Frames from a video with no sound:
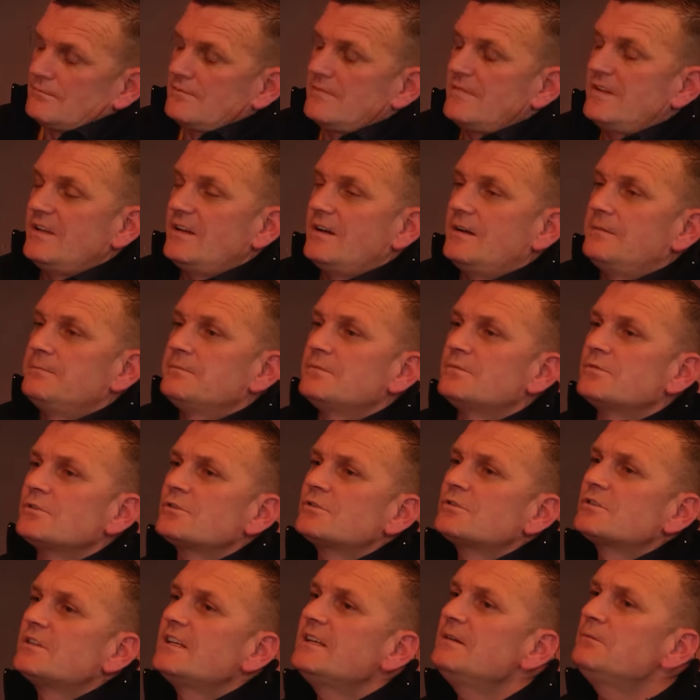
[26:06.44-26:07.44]
Yeah,
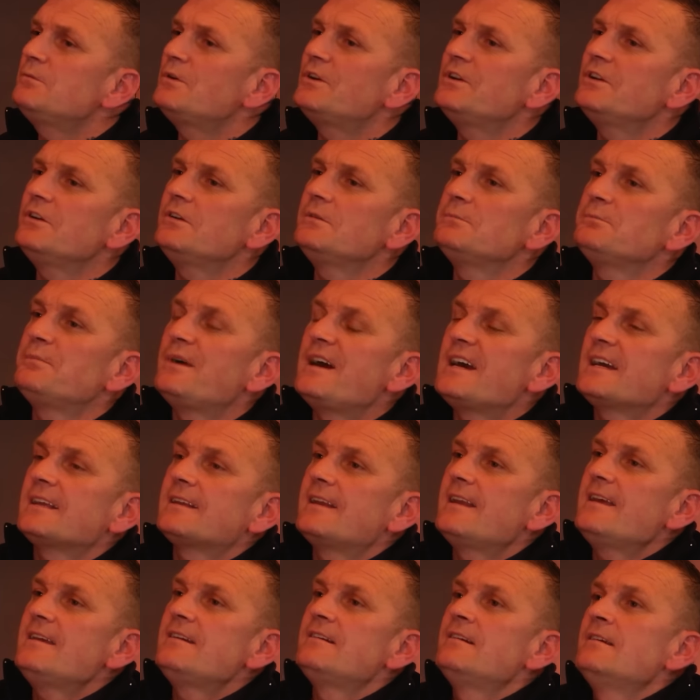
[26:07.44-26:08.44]
because see, when I
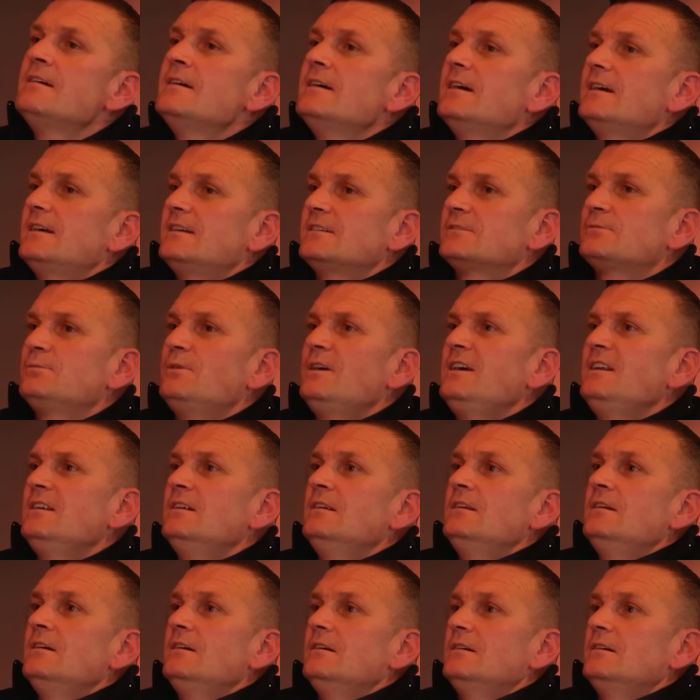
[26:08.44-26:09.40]
back then as well,